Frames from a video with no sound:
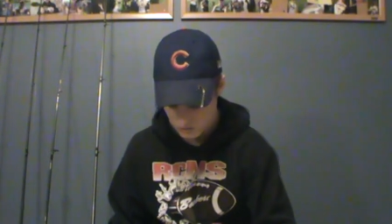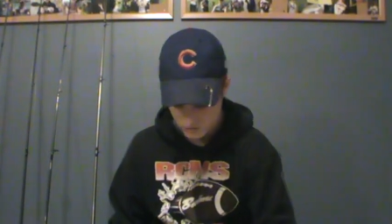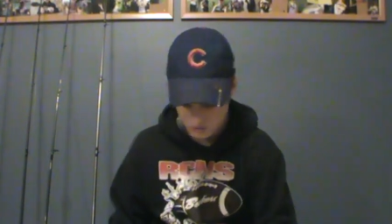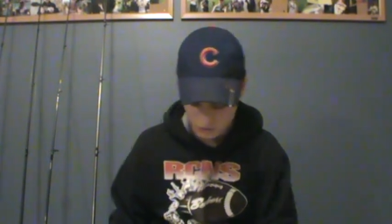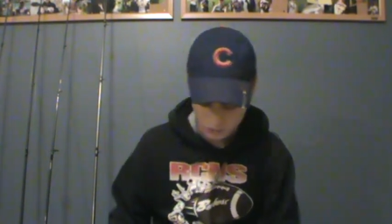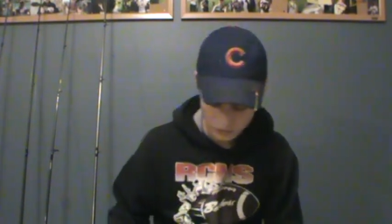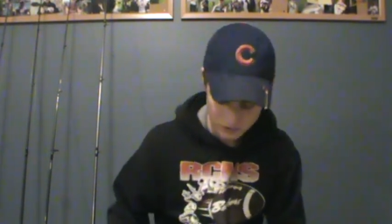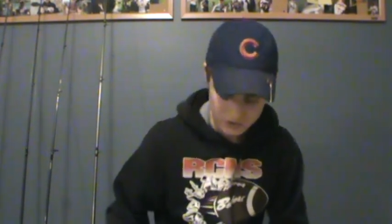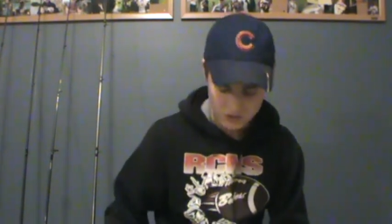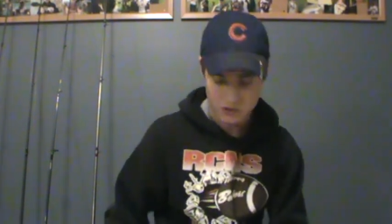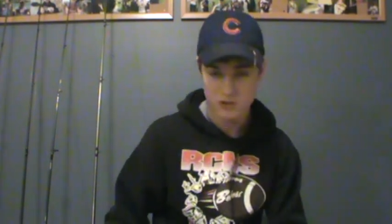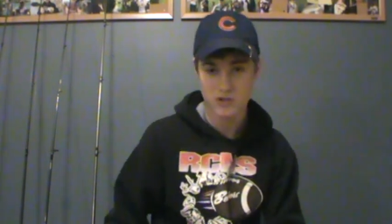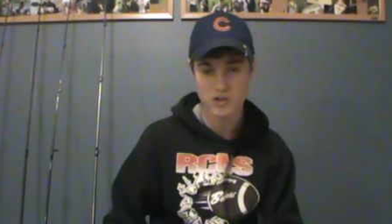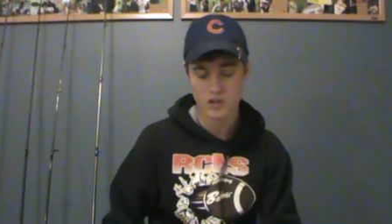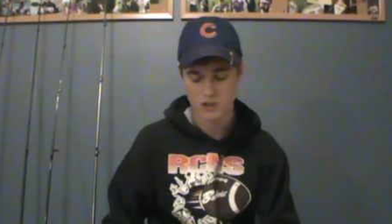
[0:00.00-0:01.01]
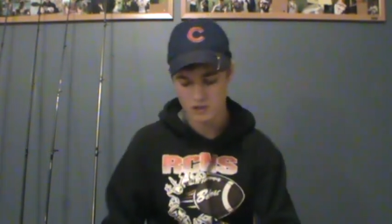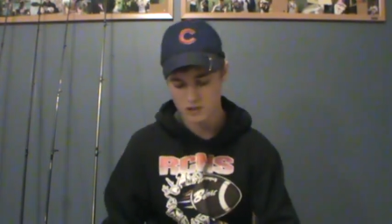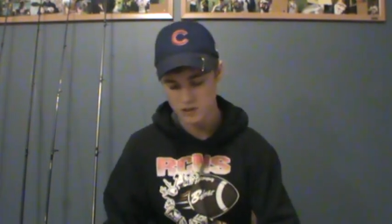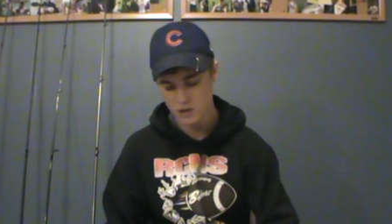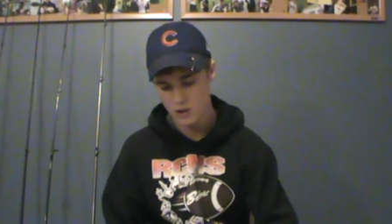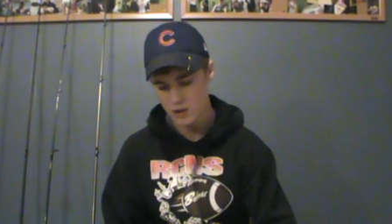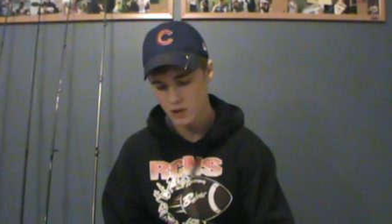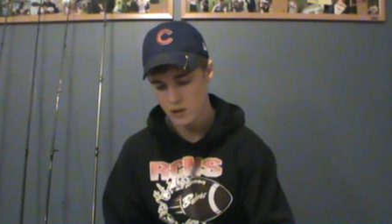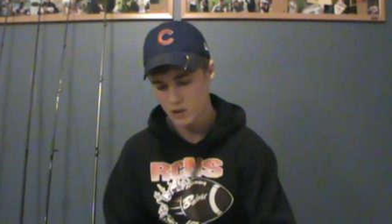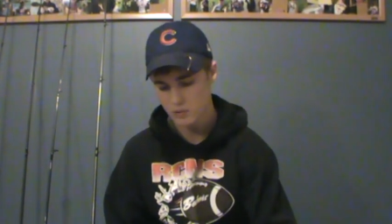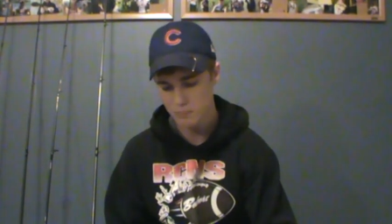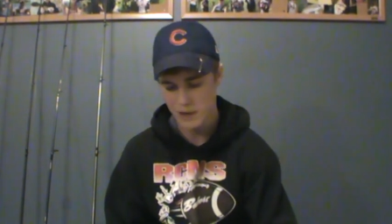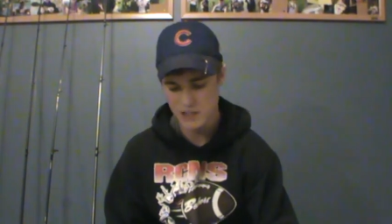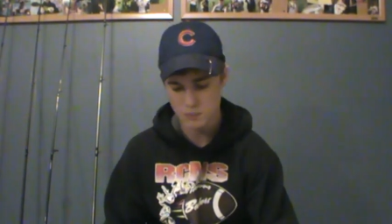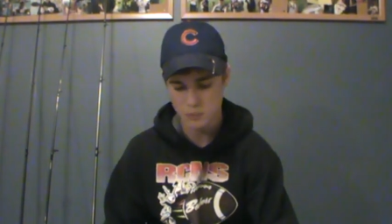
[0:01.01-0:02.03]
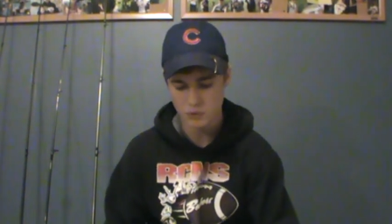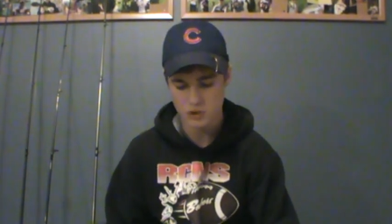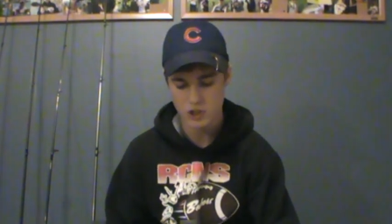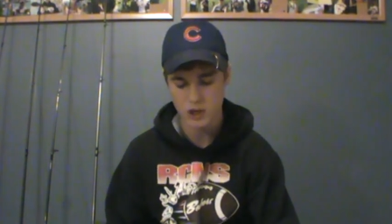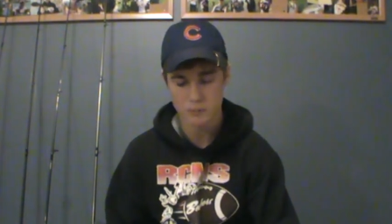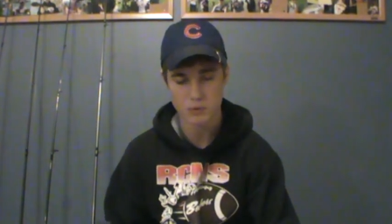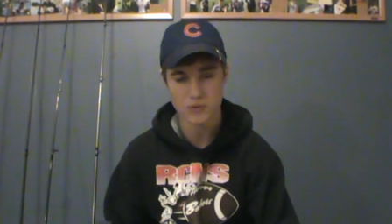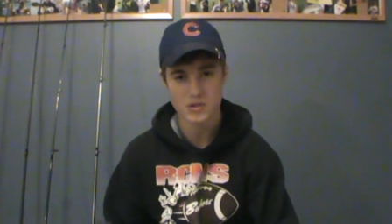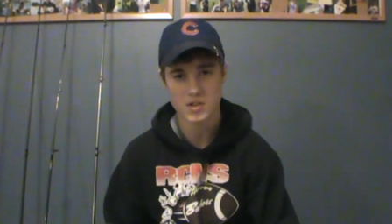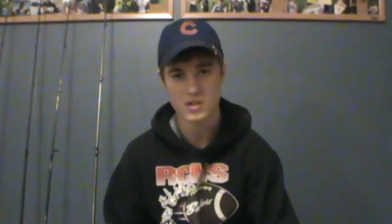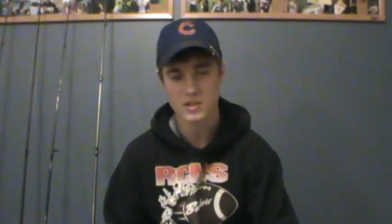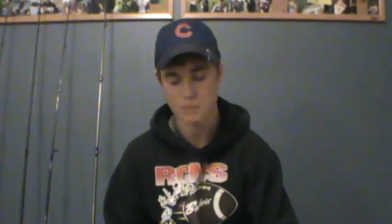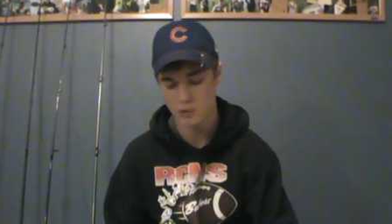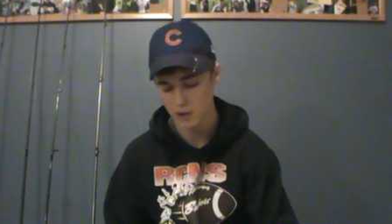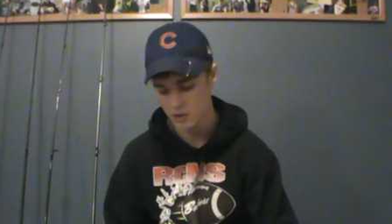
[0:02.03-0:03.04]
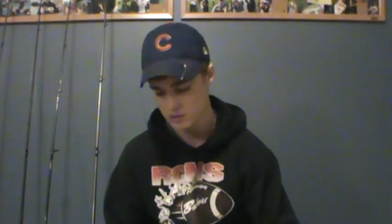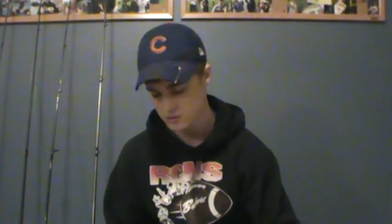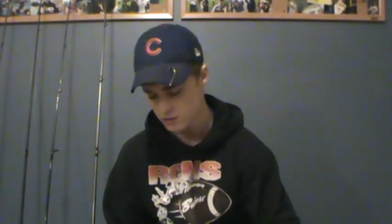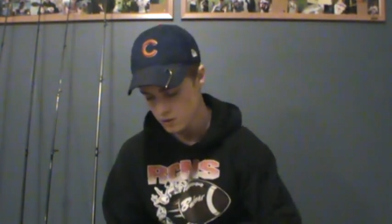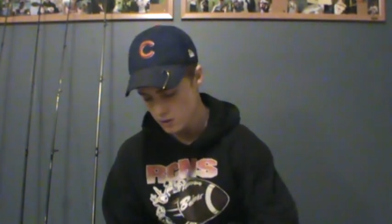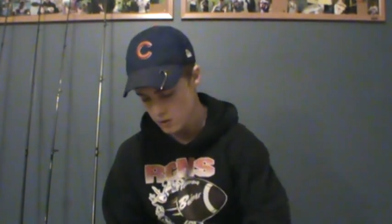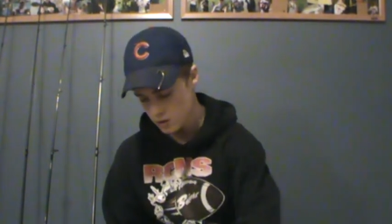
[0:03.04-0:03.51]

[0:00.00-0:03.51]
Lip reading: This is jigs. Bass Pro Shop 360 box.